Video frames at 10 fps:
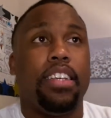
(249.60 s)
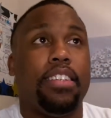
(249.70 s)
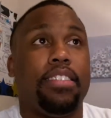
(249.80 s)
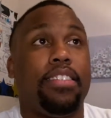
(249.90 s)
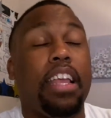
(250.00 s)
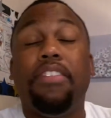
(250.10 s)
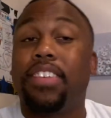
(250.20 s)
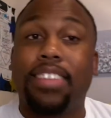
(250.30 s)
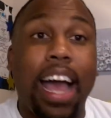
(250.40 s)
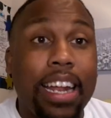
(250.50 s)
Stephen
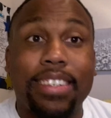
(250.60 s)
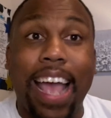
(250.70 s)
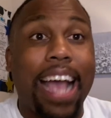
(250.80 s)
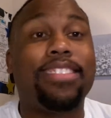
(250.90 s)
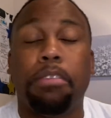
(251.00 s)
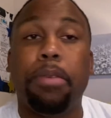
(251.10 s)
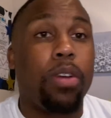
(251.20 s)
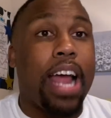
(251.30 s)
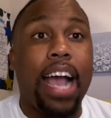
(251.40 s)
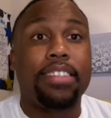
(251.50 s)
Silas has to be on
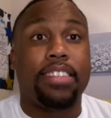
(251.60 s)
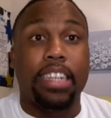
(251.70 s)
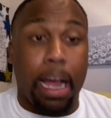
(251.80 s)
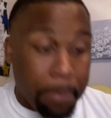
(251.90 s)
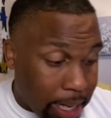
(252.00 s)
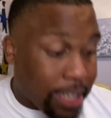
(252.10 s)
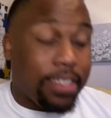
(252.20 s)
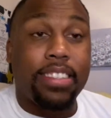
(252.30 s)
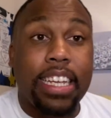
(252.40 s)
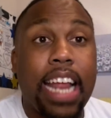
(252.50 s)
the hot seat. I mean, his
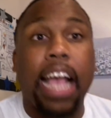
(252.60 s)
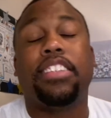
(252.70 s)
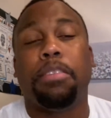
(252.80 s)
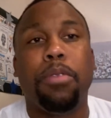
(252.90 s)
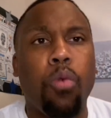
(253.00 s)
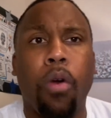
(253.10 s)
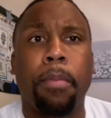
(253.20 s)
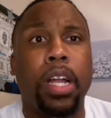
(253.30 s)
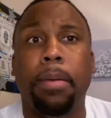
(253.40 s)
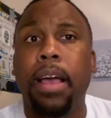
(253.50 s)
seat has to be
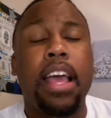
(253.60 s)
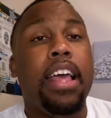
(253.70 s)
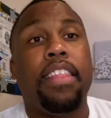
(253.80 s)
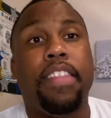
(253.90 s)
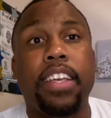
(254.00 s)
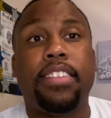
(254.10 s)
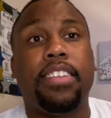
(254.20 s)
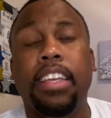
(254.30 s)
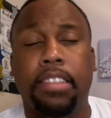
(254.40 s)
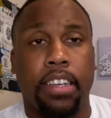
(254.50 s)
warming up this
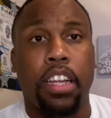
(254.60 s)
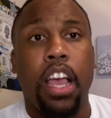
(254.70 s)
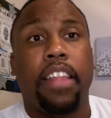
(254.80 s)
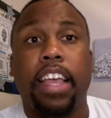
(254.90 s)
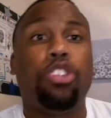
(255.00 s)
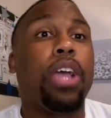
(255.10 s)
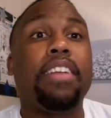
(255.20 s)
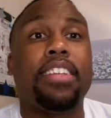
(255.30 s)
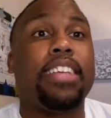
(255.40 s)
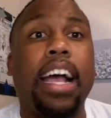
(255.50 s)
season. They
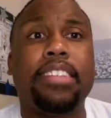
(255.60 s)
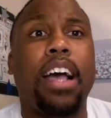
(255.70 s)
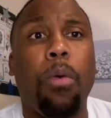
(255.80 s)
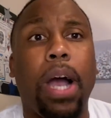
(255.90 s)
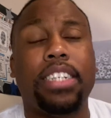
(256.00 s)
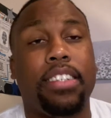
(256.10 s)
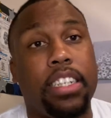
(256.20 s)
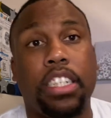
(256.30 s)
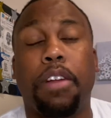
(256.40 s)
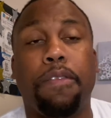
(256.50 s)
drafted Ty Washington
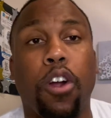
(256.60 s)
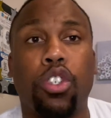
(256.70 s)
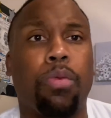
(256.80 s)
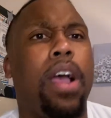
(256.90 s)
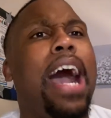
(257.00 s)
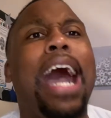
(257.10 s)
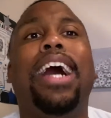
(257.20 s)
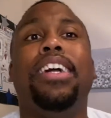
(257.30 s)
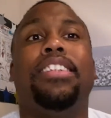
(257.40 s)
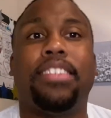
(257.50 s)
in the first round. I
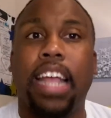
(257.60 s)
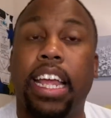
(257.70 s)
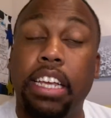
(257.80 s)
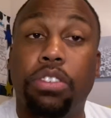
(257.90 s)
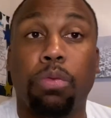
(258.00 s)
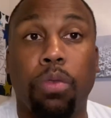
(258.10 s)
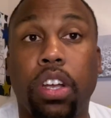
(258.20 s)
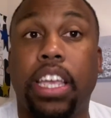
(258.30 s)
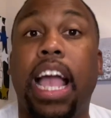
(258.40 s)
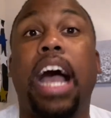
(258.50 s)
understand he's a
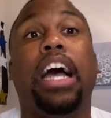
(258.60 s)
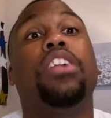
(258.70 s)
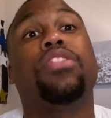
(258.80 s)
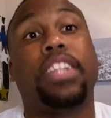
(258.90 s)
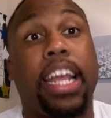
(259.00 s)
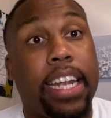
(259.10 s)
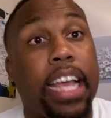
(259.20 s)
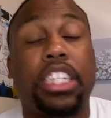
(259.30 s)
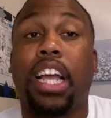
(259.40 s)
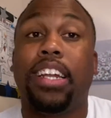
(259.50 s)
rookie. I understand
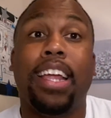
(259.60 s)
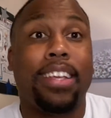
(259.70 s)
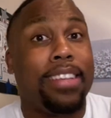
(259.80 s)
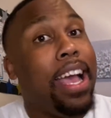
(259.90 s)
Deshaun Nix